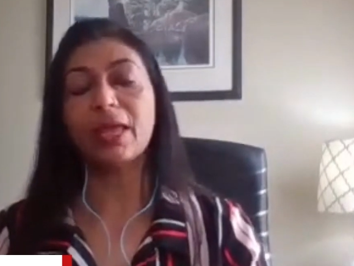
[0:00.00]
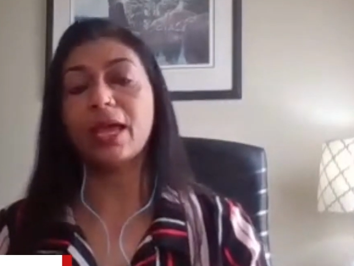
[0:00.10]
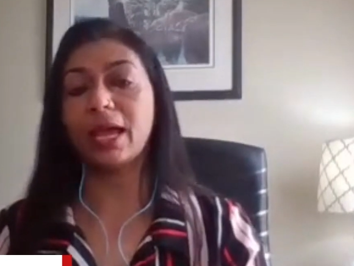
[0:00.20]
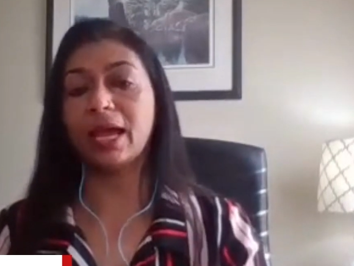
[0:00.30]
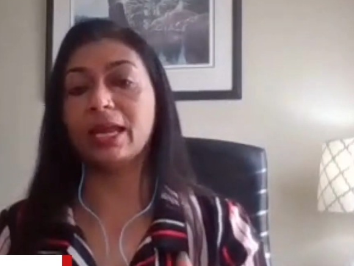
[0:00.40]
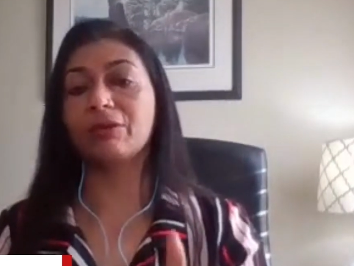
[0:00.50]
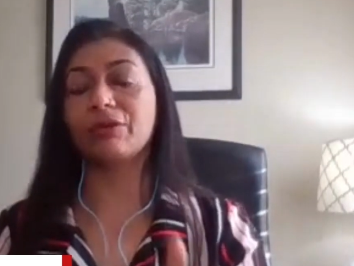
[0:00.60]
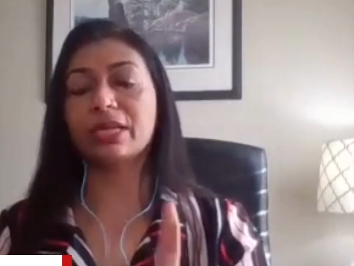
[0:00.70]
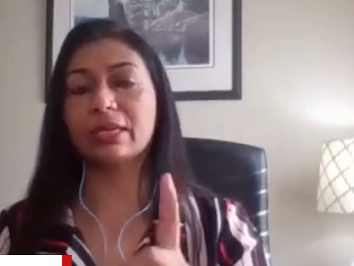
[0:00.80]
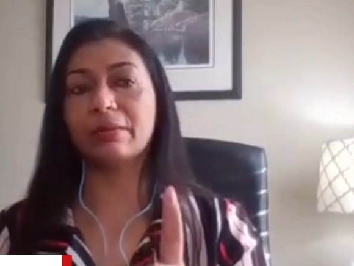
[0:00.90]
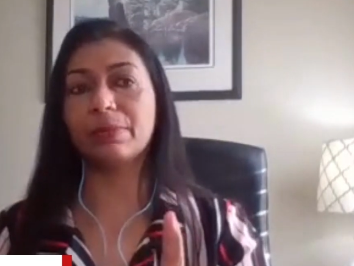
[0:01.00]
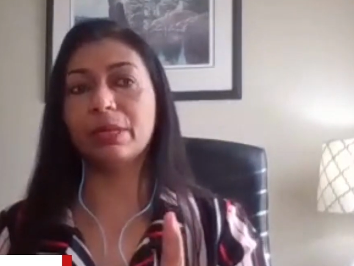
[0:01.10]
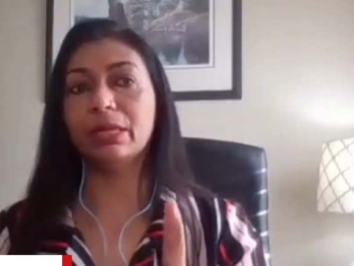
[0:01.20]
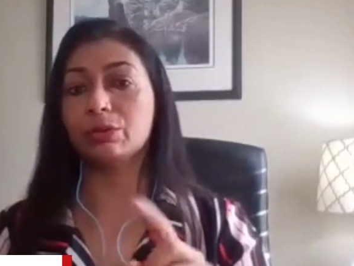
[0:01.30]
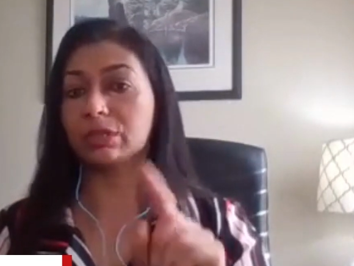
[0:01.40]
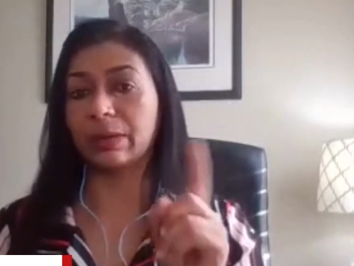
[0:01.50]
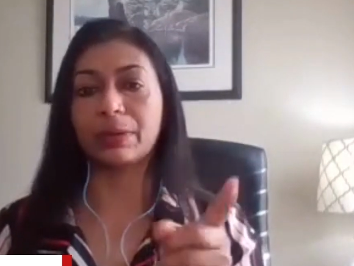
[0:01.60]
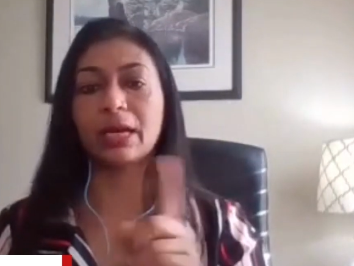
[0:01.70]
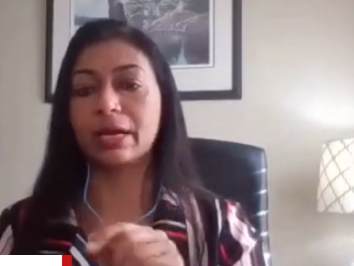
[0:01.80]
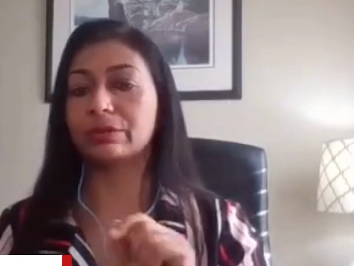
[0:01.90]
And like, for example, to
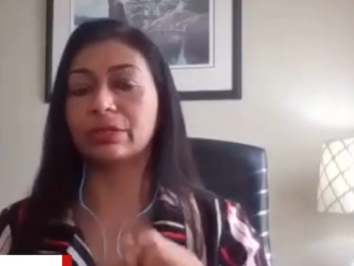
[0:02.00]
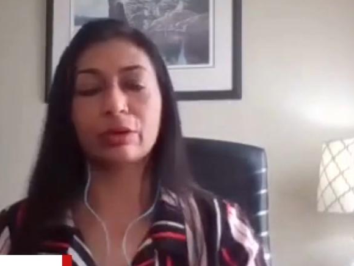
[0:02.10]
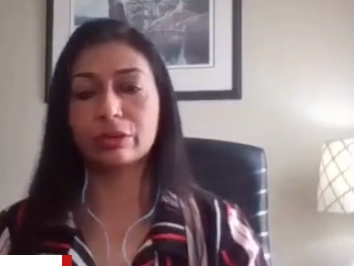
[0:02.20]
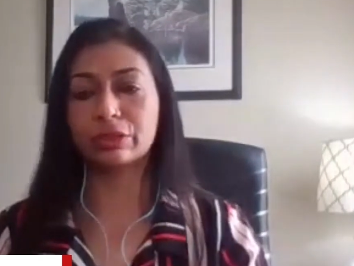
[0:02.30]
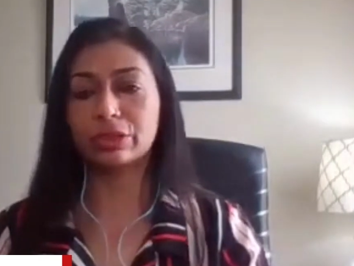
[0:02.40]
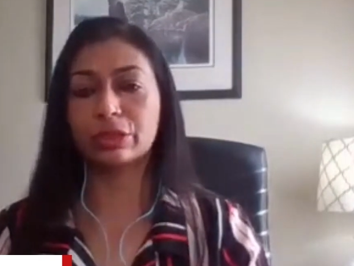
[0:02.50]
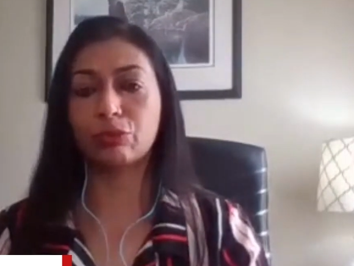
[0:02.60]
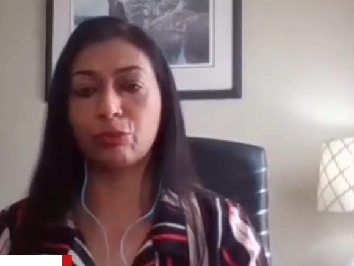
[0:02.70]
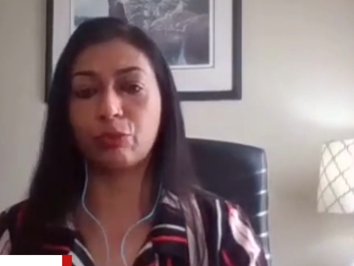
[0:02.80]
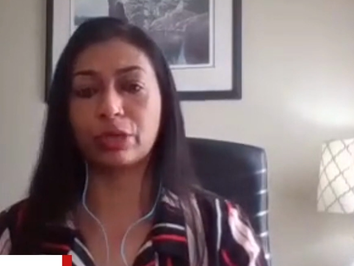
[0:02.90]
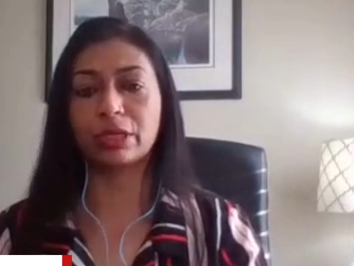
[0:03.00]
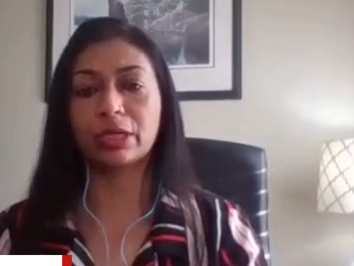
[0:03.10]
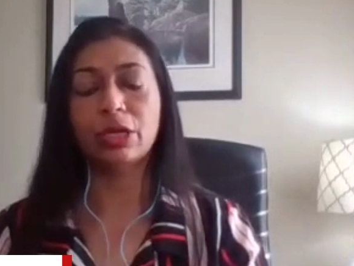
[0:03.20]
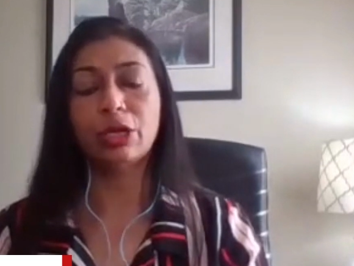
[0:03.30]
separate hydrogen and oxygen from water,